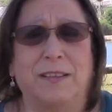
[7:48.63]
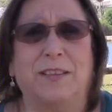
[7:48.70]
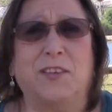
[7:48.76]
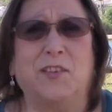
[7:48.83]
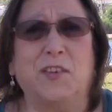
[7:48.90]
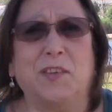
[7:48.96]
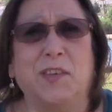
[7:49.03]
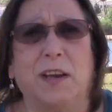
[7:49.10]

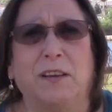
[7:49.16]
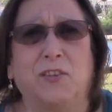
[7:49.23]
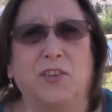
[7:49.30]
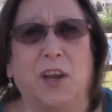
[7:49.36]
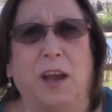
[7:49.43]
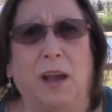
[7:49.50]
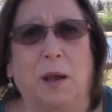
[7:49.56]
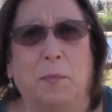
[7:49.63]
This is our
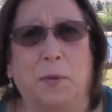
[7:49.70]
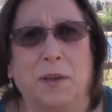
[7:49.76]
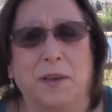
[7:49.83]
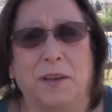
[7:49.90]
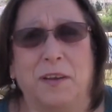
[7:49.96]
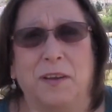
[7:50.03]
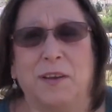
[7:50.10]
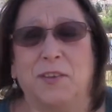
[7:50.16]
job.
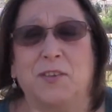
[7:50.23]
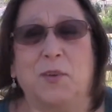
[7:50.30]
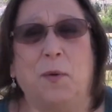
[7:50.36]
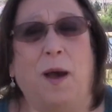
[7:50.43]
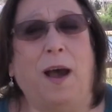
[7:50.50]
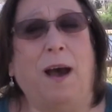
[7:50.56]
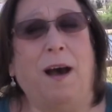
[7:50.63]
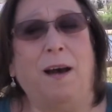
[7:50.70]
So
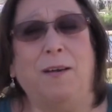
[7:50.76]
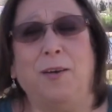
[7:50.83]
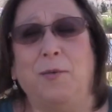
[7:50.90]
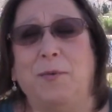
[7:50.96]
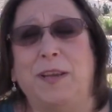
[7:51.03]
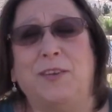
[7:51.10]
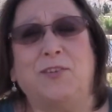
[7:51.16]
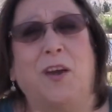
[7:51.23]
how do
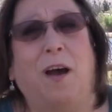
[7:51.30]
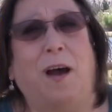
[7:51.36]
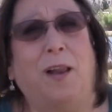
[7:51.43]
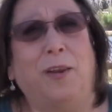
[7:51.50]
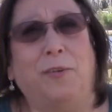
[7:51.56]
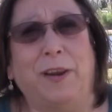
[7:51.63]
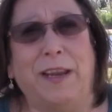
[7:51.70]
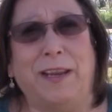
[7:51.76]
we
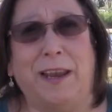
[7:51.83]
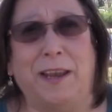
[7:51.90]
tolerate